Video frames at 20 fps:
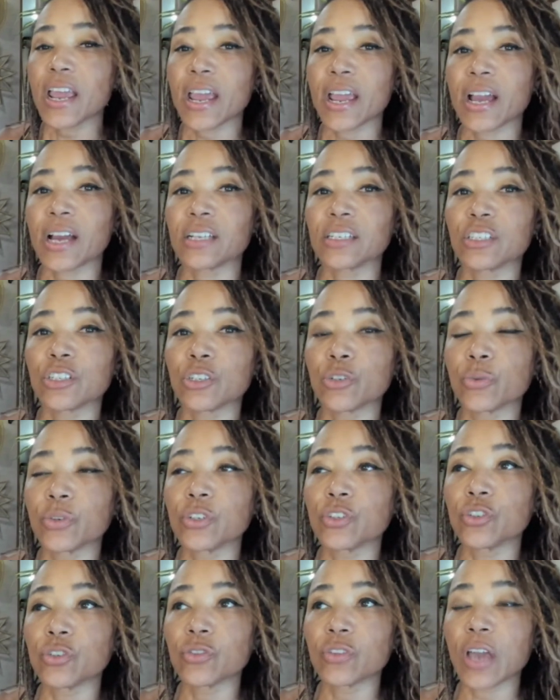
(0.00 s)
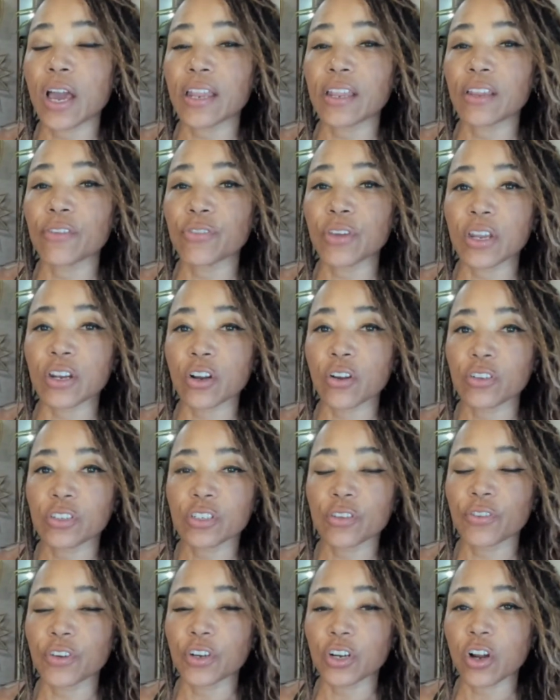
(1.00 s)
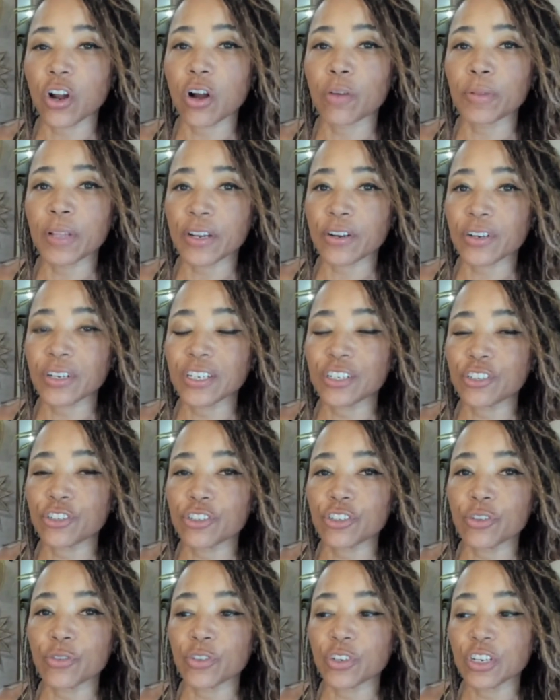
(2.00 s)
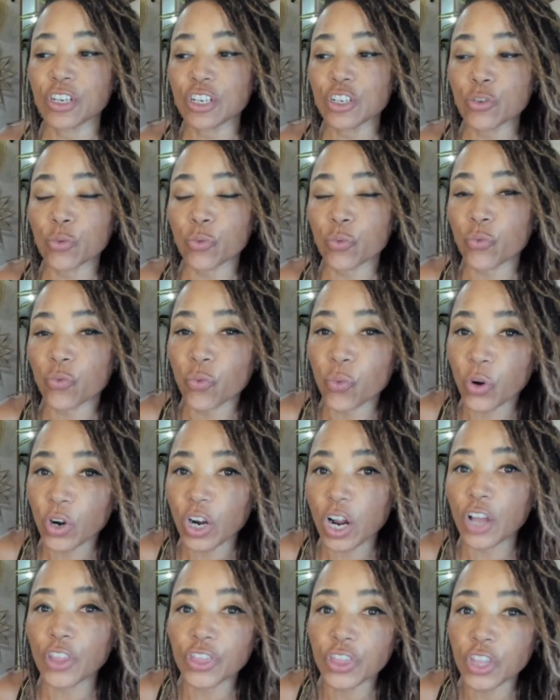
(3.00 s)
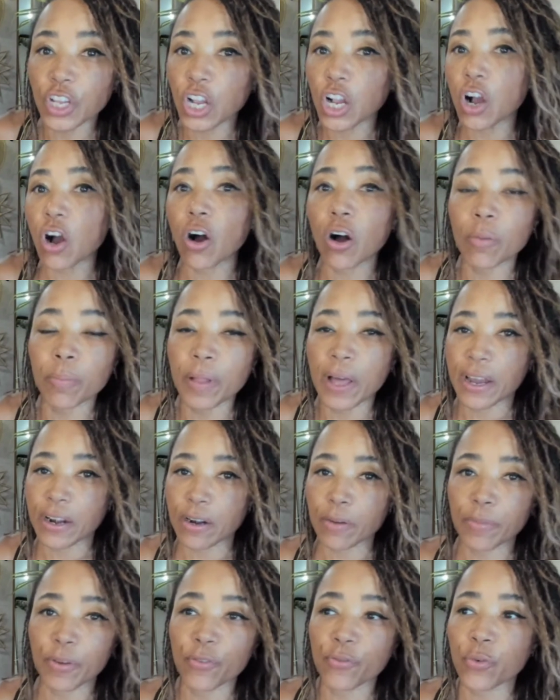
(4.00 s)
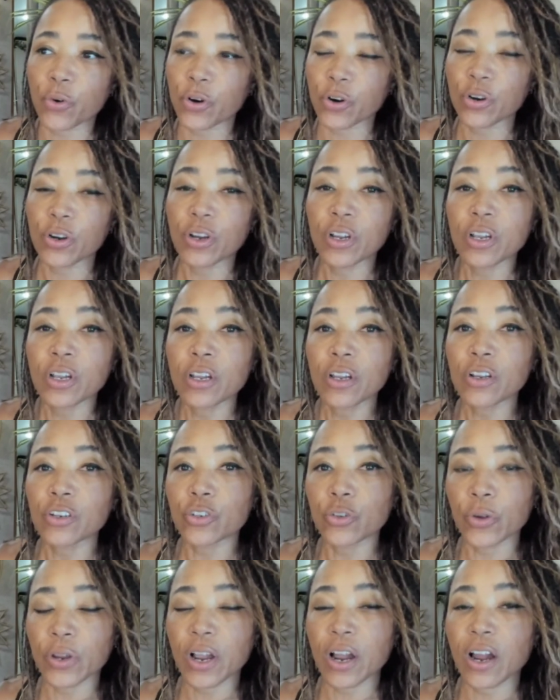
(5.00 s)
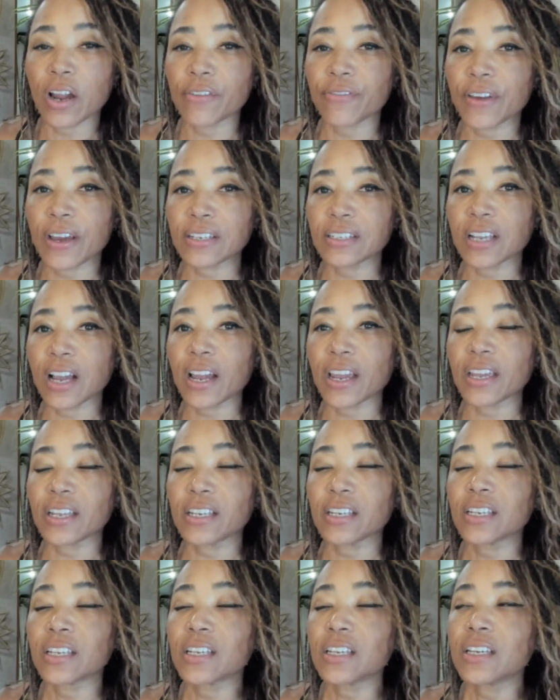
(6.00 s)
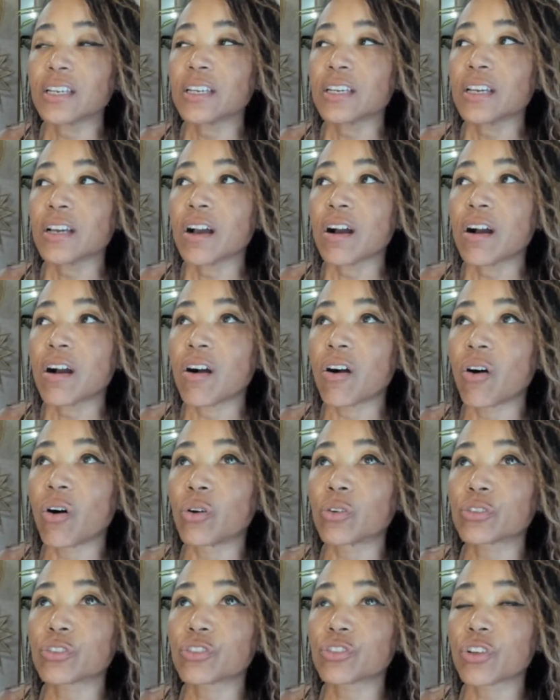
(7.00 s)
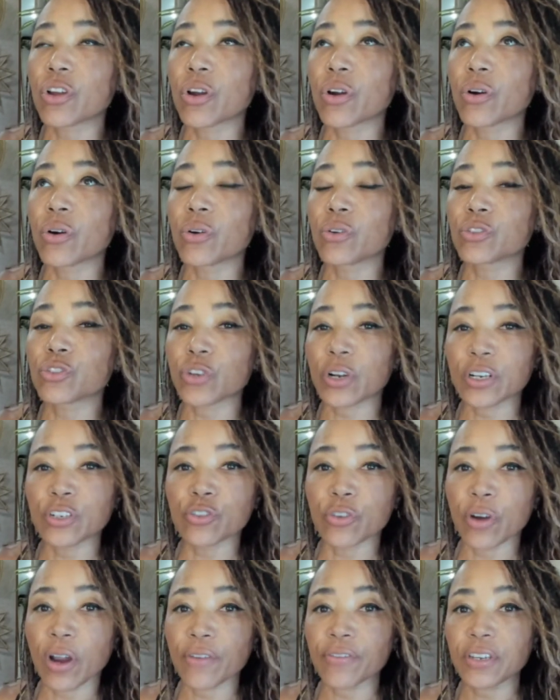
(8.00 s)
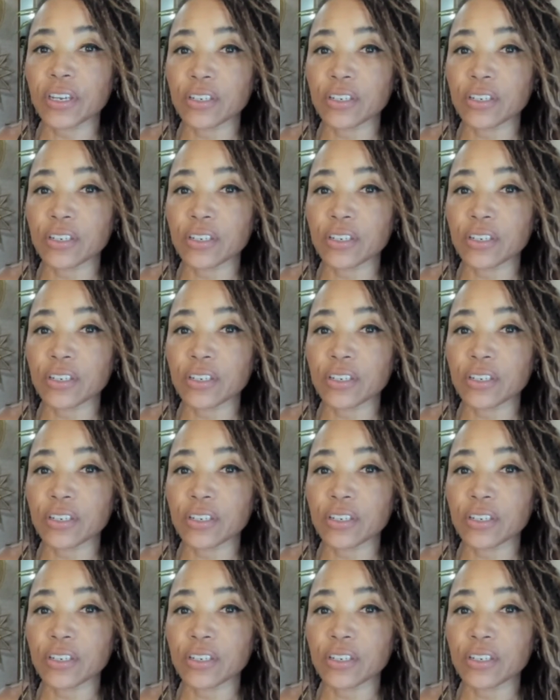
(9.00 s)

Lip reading: And you would do that if you had a severe gallbladder issue and you need to work on the gallbladder before doing a high fat diet. Also, try to drive